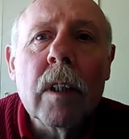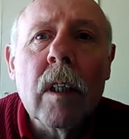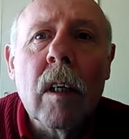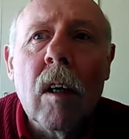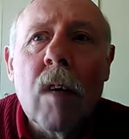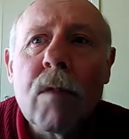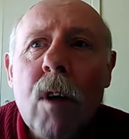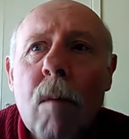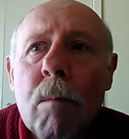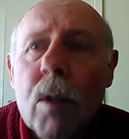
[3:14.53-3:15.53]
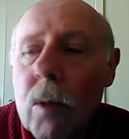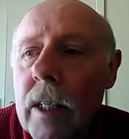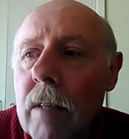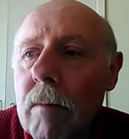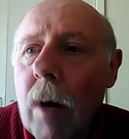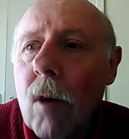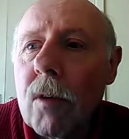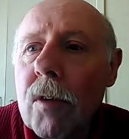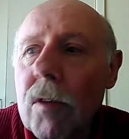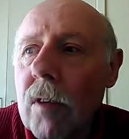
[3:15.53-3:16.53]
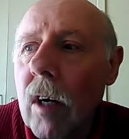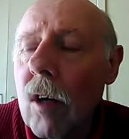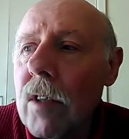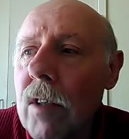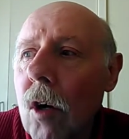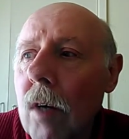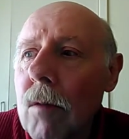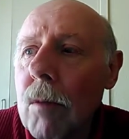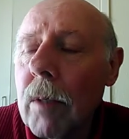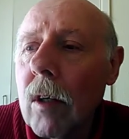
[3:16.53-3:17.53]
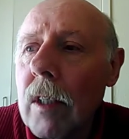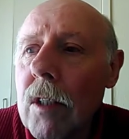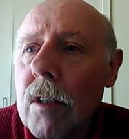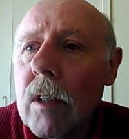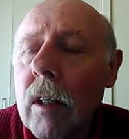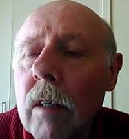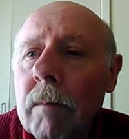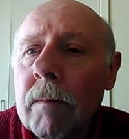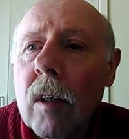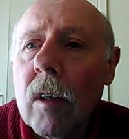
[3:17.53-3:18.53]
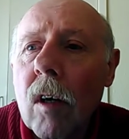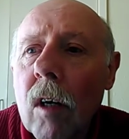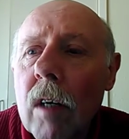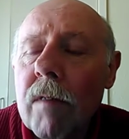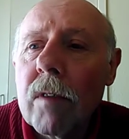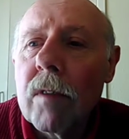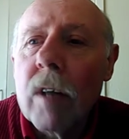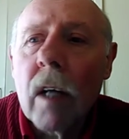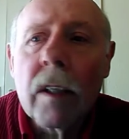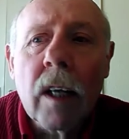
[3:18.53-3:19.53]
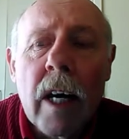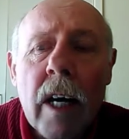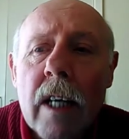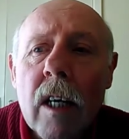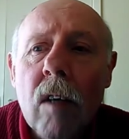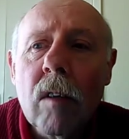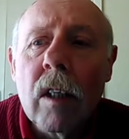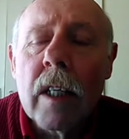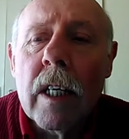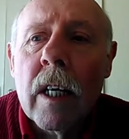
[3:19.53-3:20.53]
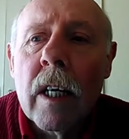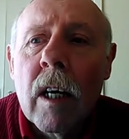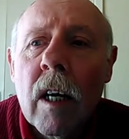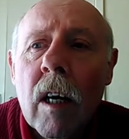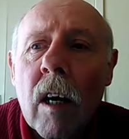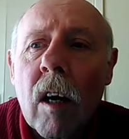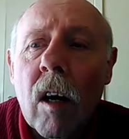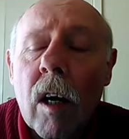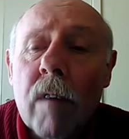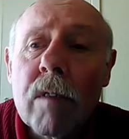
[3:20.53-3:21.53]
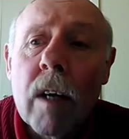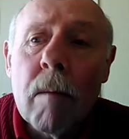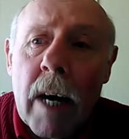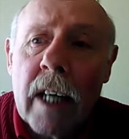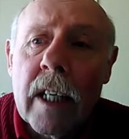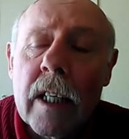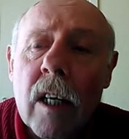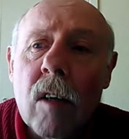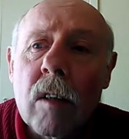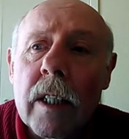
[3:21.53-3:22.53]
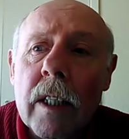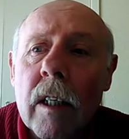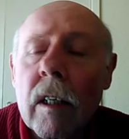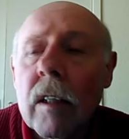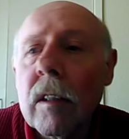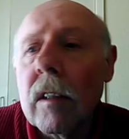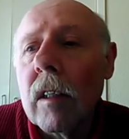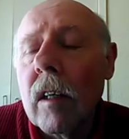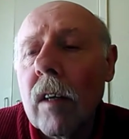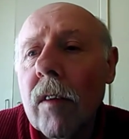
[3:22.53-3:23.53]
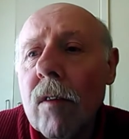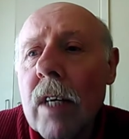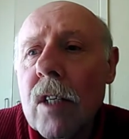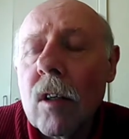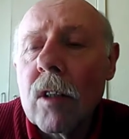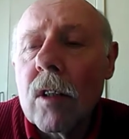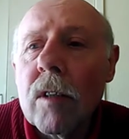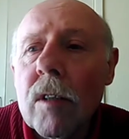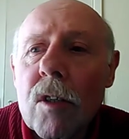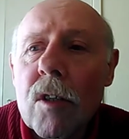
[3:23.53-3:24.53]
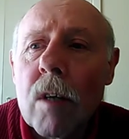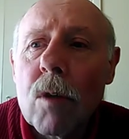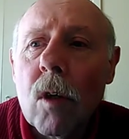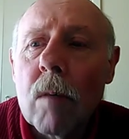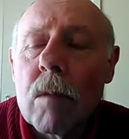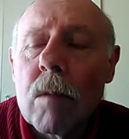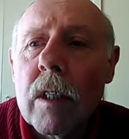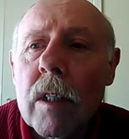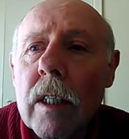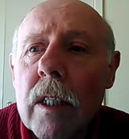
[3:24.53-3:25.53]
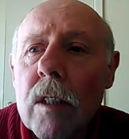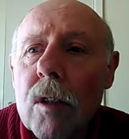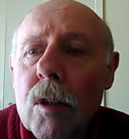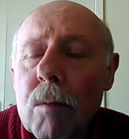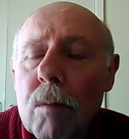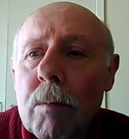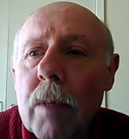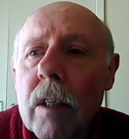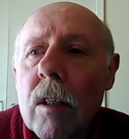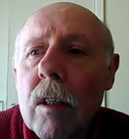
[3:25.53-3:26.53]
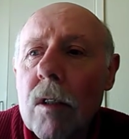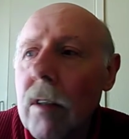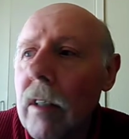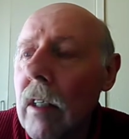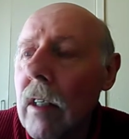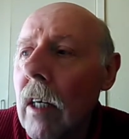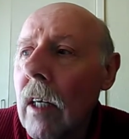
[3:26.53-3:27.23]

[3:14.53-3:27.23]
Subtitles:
I've gone between both over time, to be honest. I've done laying only, I've done backing only, and the reason I do that sometimes is just because of the